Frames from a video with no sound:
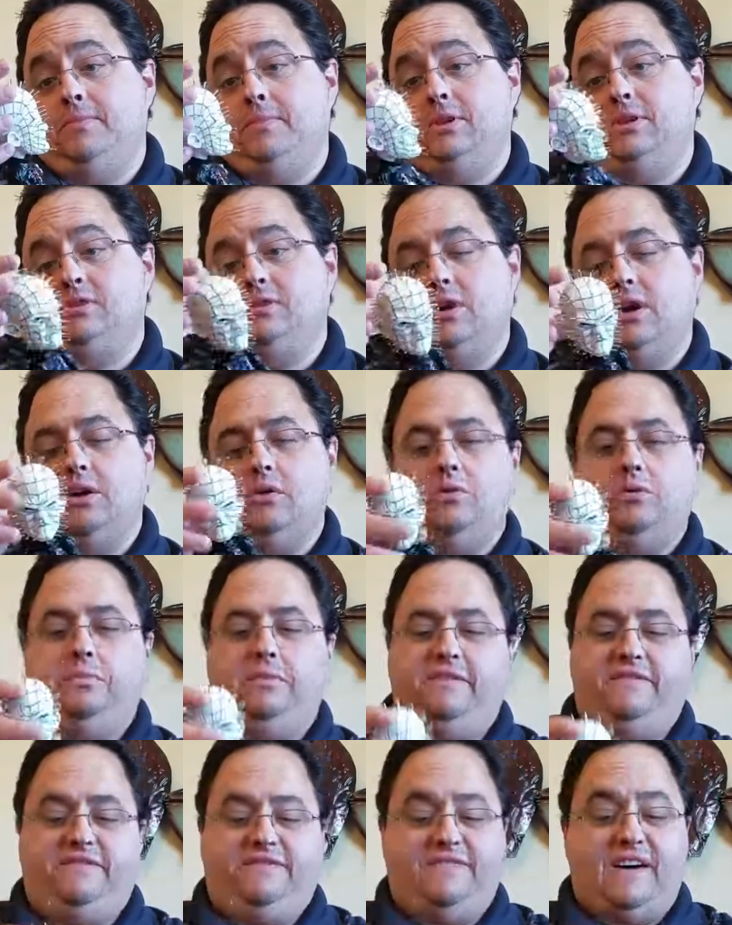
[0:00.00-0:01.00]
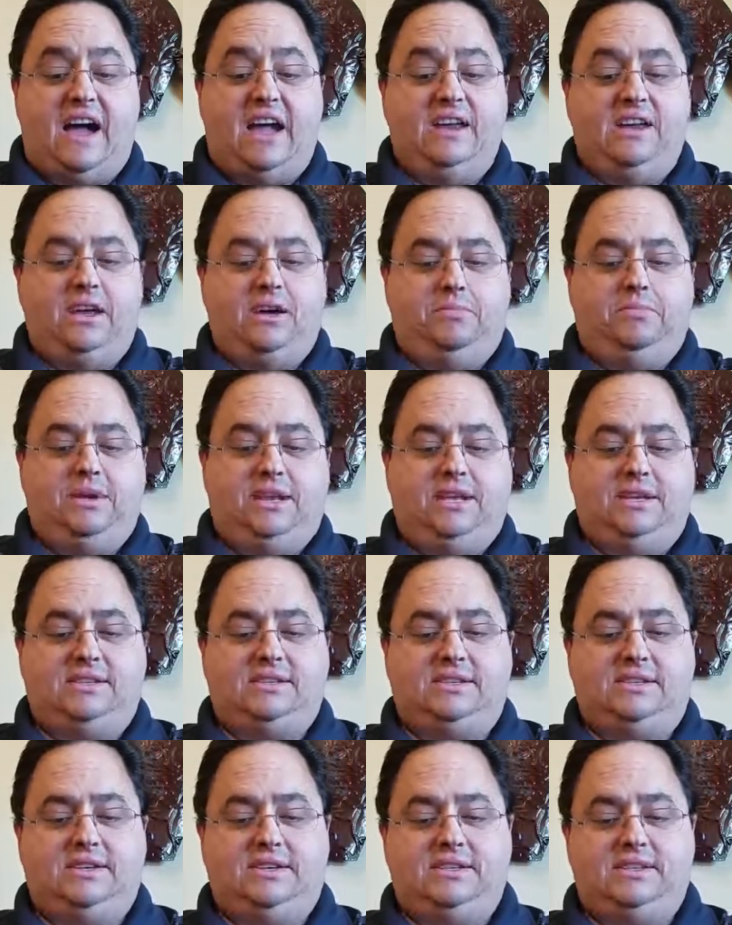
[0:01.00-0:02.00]
So I will be finding a place
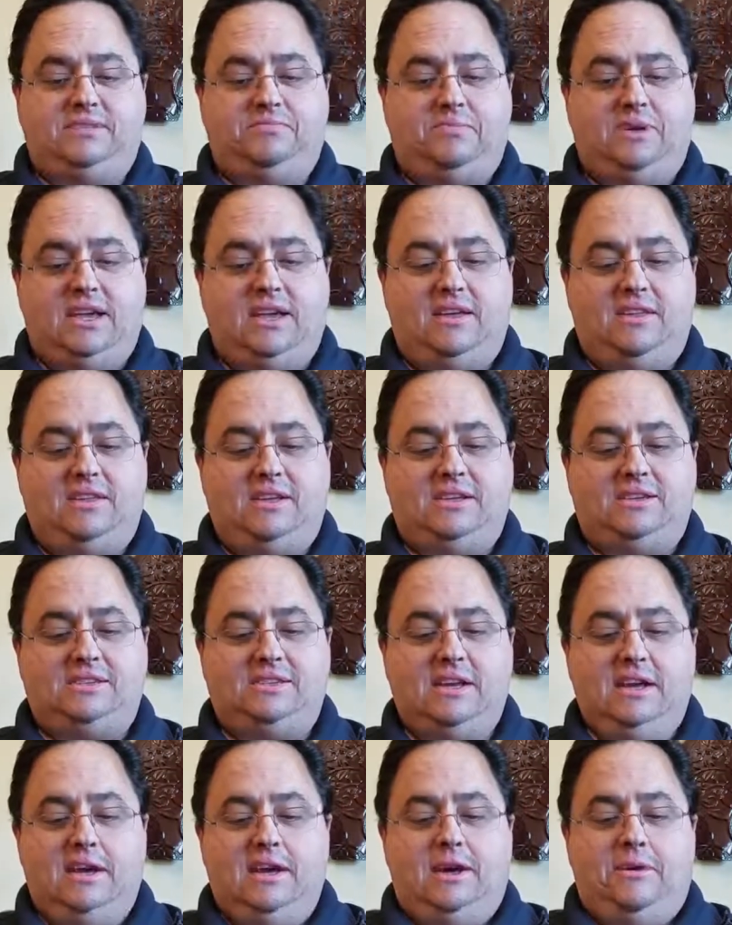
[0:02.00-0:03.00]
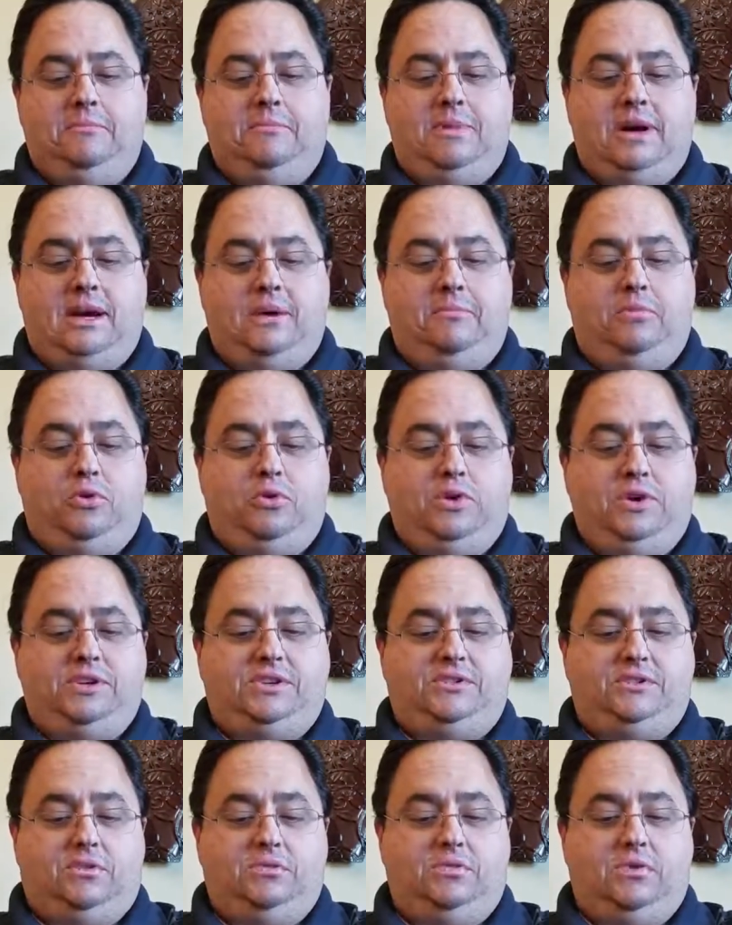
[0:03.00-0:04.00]
to display this. My boys
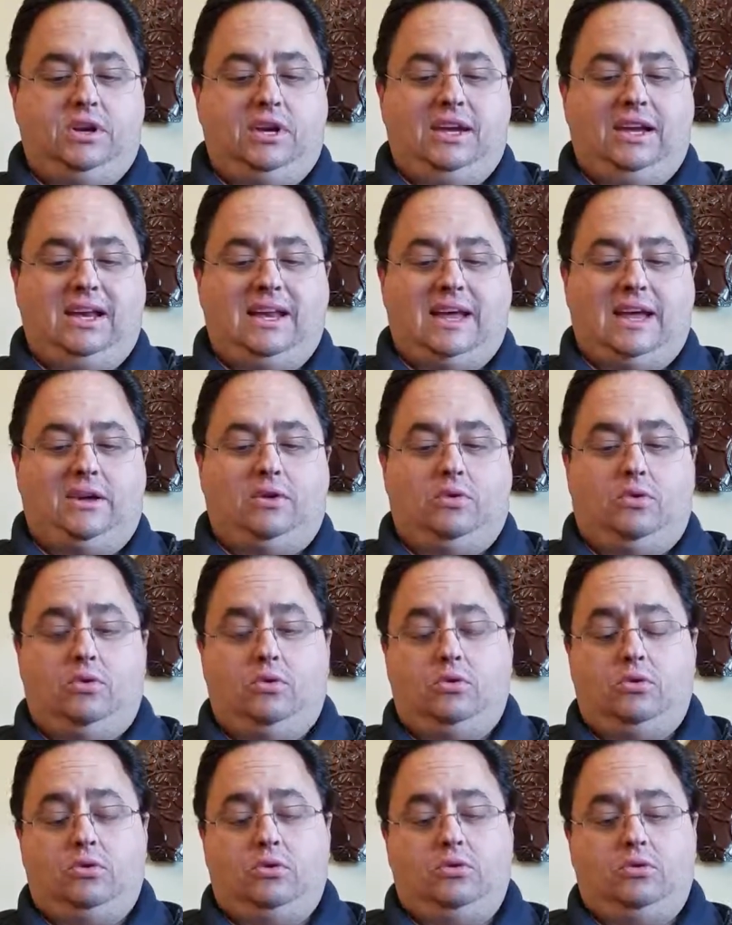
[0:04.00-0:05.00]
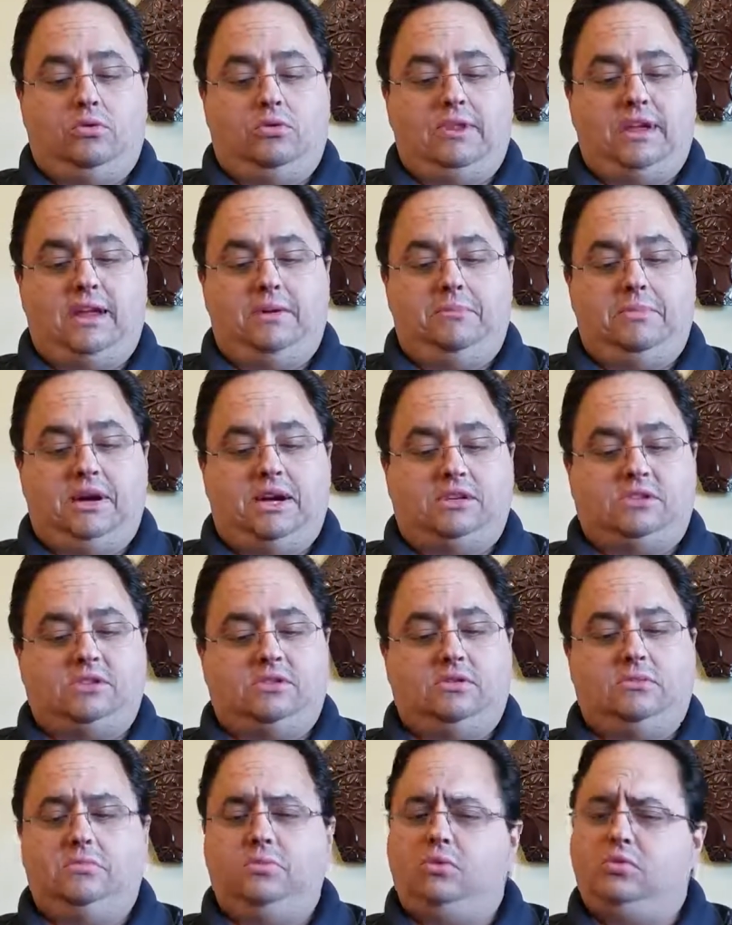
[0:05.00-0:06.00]
don't really like horror all that much,
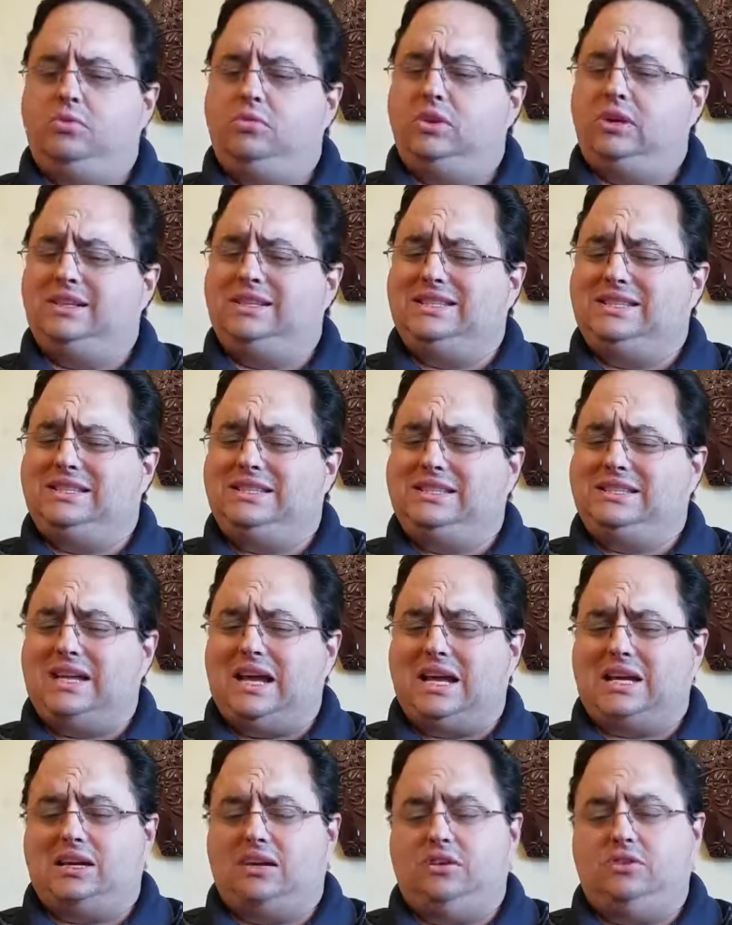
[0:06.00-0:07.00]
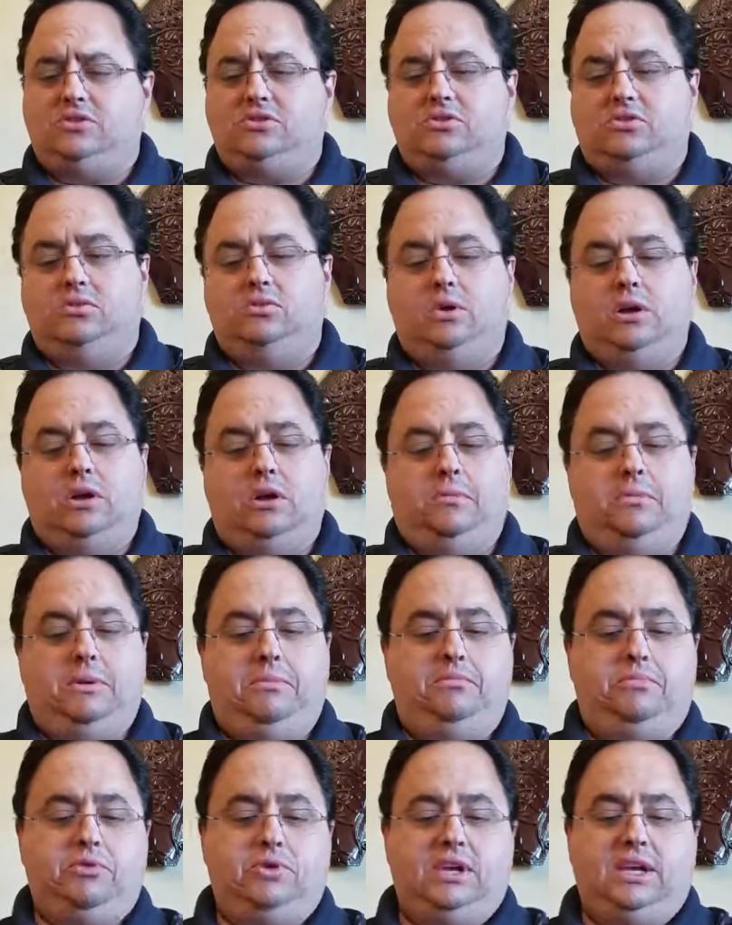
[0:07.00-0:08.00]
so I'm not exactly sure where I'll be
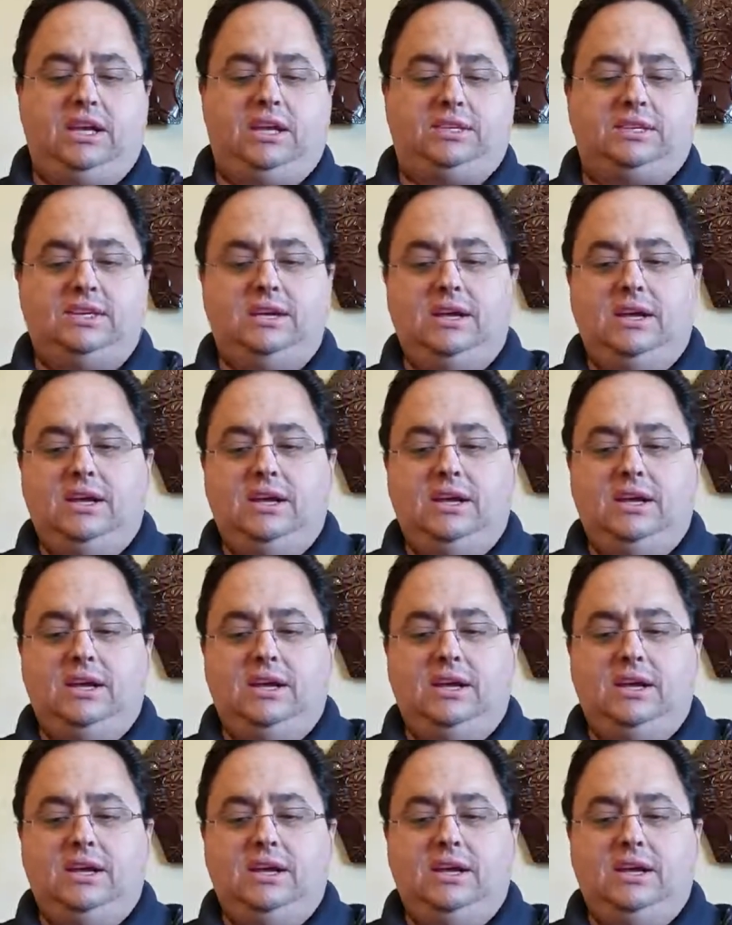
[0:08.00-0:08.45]
putting it,